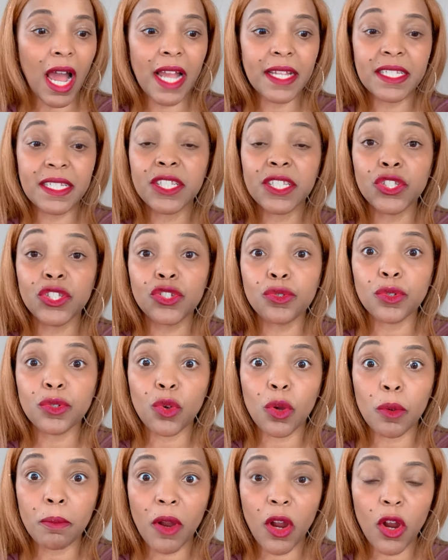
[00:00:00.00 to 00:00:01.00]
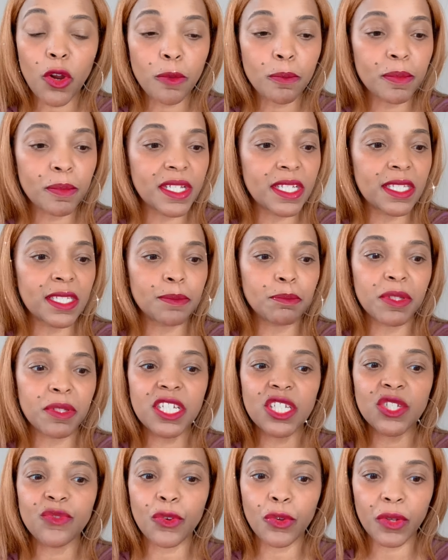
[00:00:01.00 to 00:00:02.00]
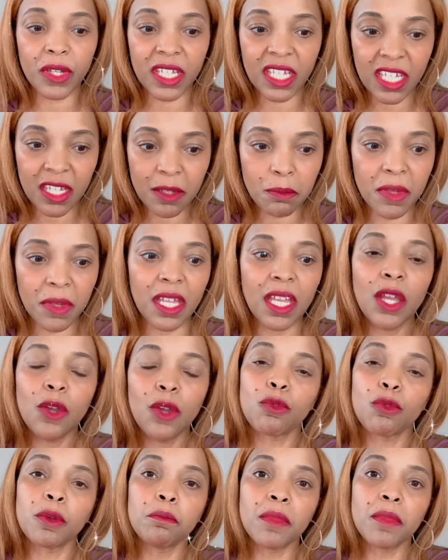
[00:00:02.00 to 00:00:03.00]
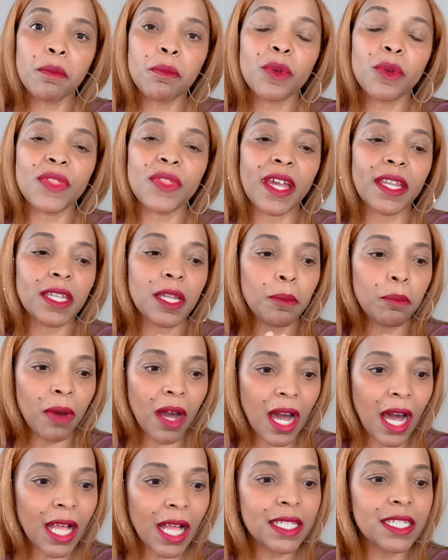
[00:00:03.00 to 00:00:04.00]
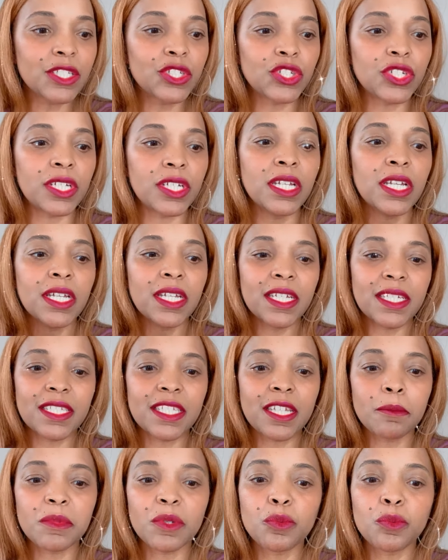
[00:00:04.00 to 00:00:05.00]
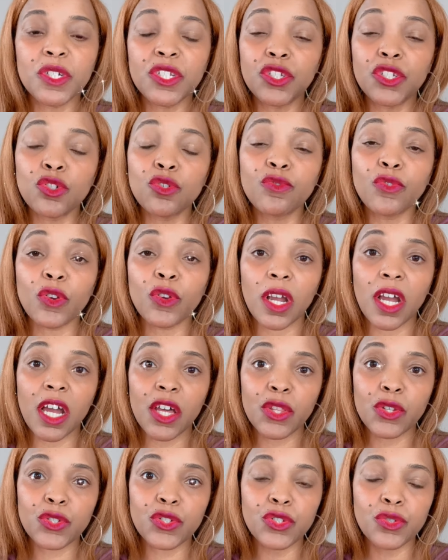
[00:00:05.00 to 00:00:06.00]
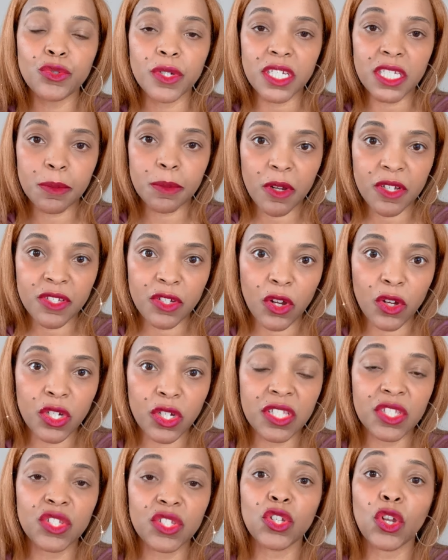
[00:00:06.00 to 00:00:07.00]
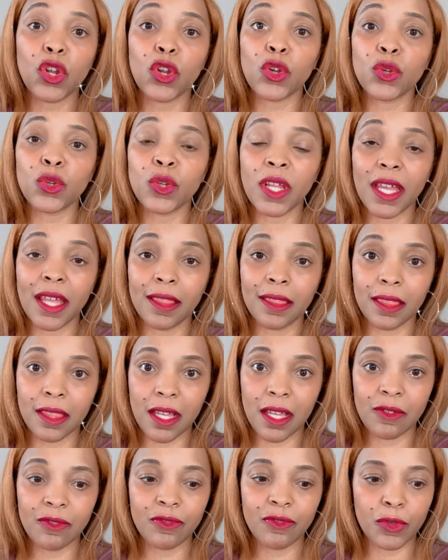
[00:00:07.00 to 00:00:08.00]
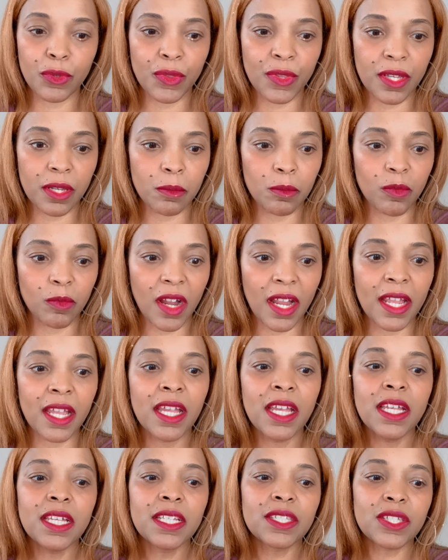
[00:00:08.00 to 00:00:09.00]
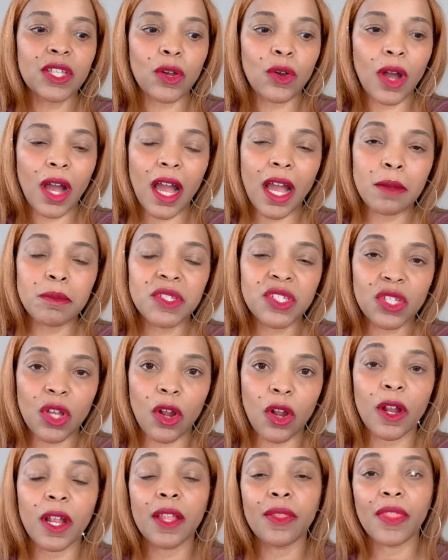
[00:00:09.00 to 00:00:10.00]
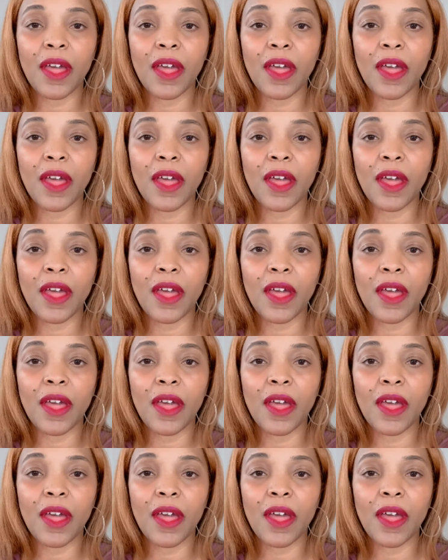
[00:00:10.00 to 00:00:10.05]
didn't do it on purpose. Please forgive me. Remember that an apology is something we do for others to express our concern and love for them, right? So I'm sorry,